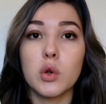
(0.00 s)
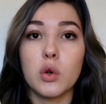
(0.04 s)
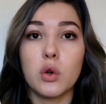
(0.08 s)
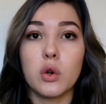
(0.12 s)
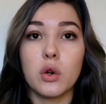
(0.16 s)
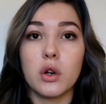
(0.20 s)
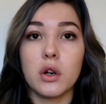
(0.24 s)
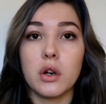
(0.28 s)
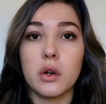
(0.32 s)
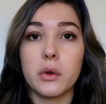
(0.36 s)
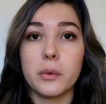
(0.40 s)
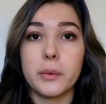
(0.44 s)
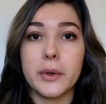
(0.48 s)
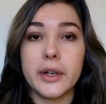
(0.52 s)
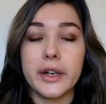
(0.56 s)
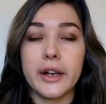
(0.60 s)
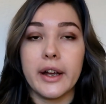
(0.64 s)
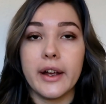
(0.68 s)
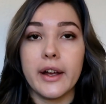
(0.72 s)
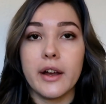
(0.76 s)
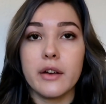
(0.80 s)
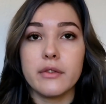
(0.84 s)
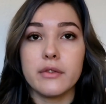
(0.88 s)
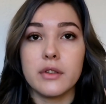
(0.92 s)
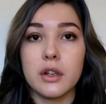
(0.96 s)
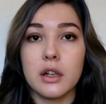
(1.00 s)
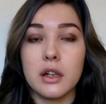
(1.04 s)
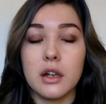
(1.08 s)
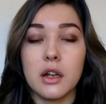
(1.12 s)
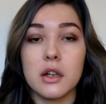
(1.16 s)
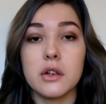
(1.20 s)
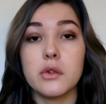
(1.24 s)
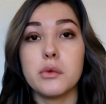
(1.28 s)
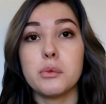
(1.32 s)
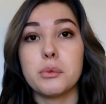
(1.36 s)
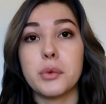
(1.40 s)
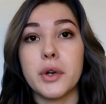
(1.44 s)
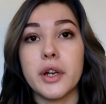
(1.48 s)
or when I have a lot
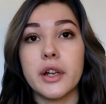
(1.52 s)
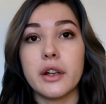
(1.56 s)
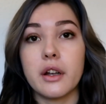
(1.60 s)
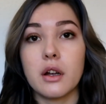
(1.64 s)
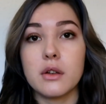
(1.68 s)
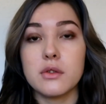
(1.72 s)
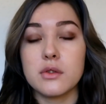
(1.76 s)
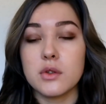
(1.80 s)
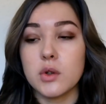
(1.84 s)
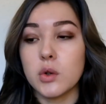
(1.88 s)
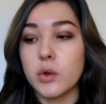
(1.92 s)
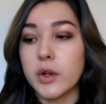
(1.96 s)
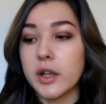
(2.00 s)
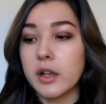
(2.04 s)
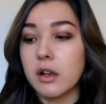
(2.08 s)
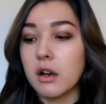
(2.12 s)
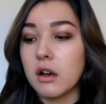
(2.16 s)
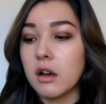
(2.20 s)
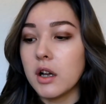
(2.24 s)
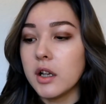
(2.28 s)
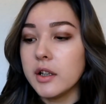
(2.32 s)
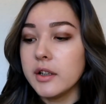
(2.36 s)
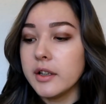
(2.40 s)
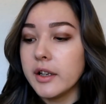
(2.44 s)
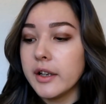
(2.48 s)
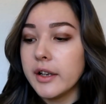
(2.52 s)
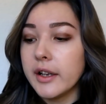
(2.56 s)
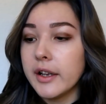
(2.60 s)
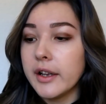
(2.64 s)
of breakouts going on.